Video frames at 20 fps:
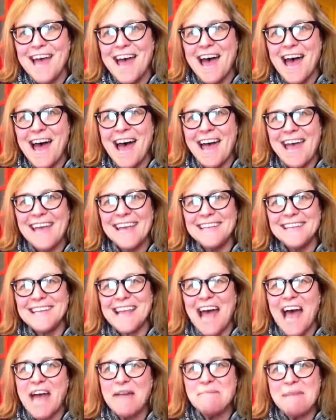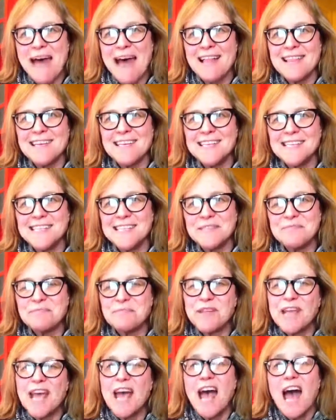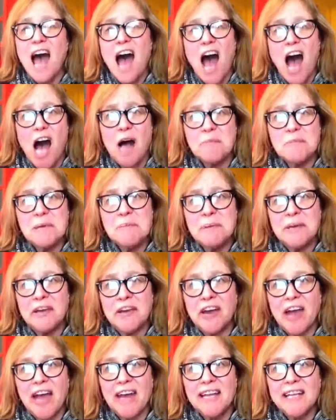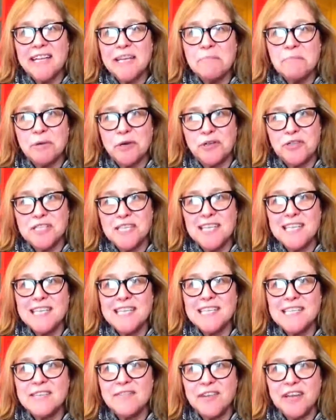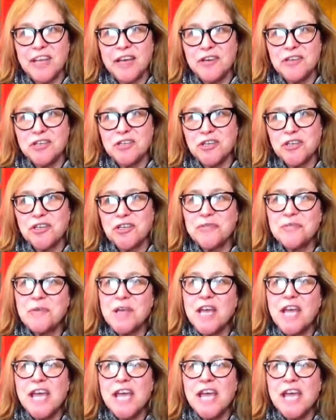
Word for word: Hi, I'm Alice. I'll be periodically posting in this video journal